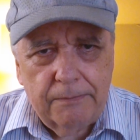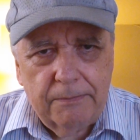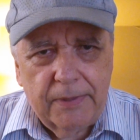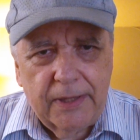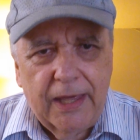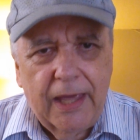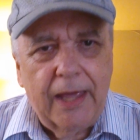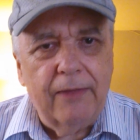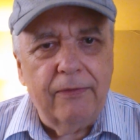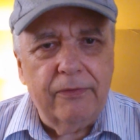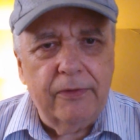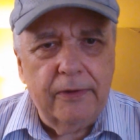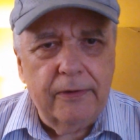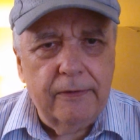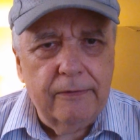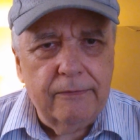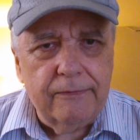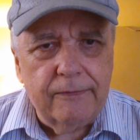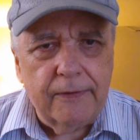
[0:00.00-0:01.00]
began
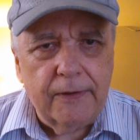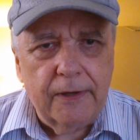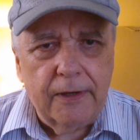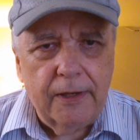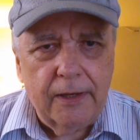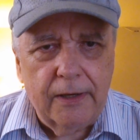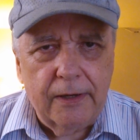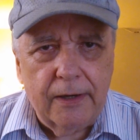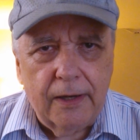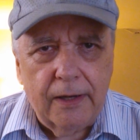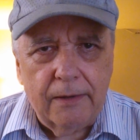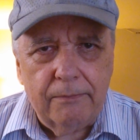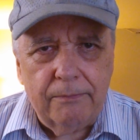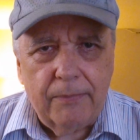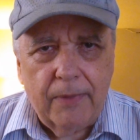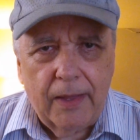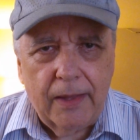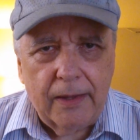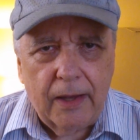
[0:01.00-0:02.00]
these, and
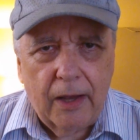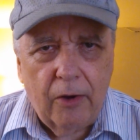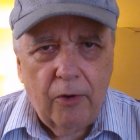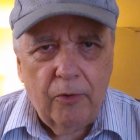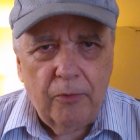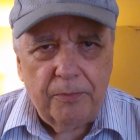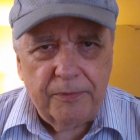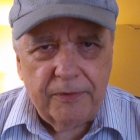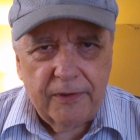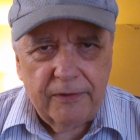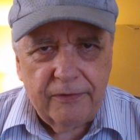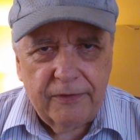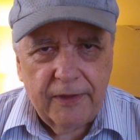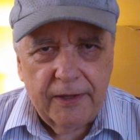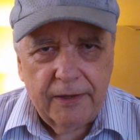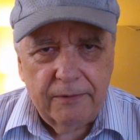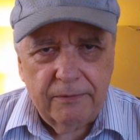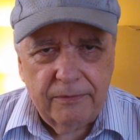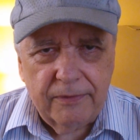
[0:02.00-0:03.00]
I hope that
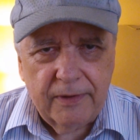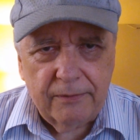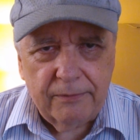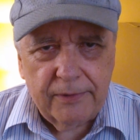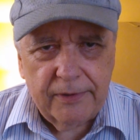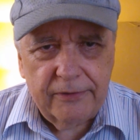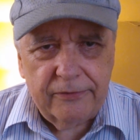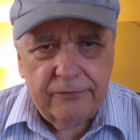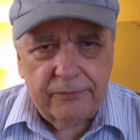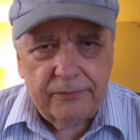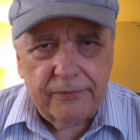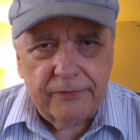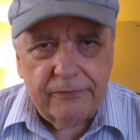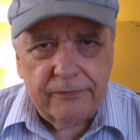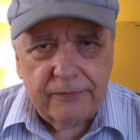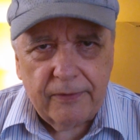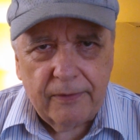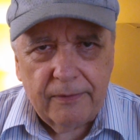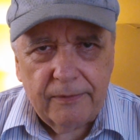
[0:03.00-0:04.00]
they reach
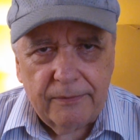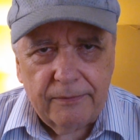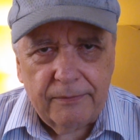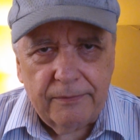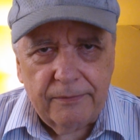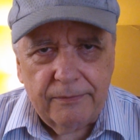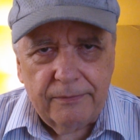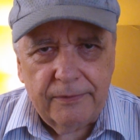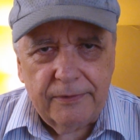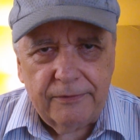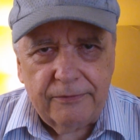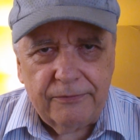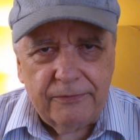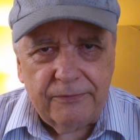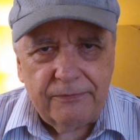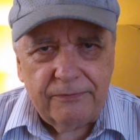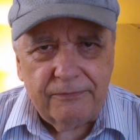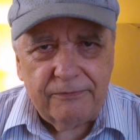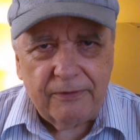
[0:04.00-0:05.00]

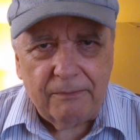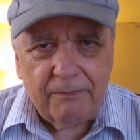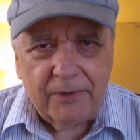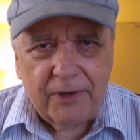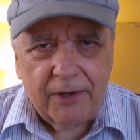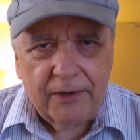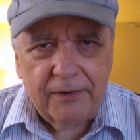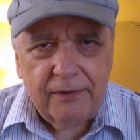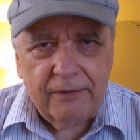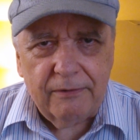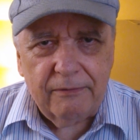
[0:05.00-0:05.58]
some kind